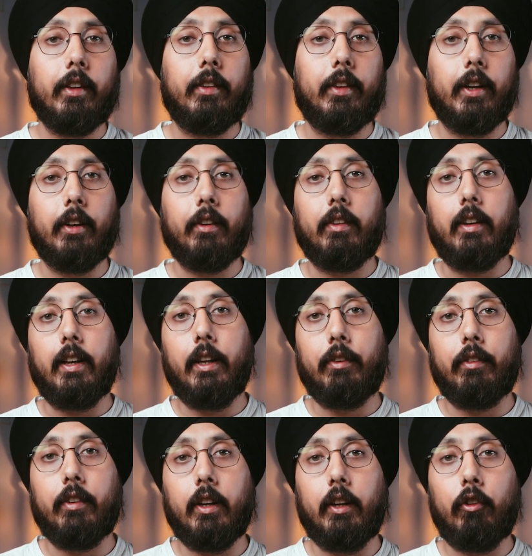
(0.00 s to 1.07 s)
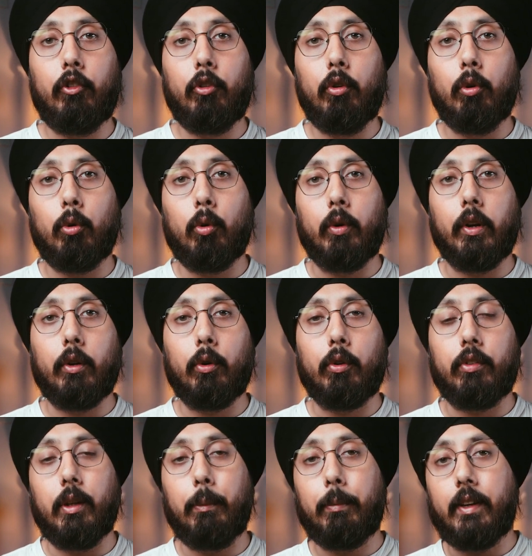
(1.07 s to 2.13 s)
there's less chance you'll overlook
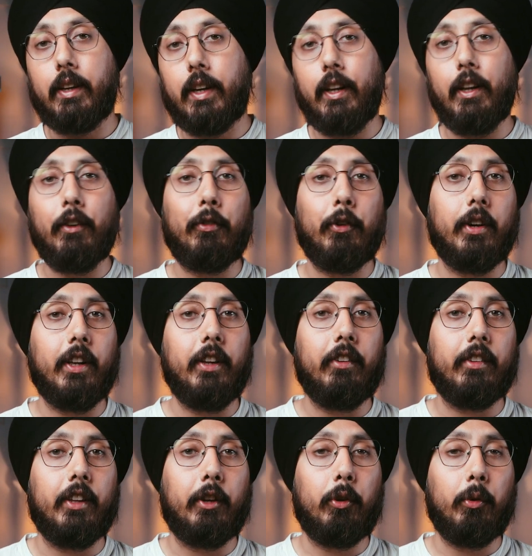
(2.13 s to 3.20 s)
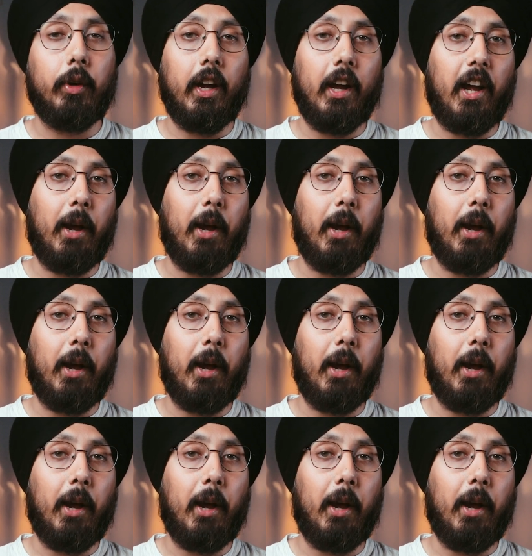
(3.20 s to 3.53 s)
some killer footage that you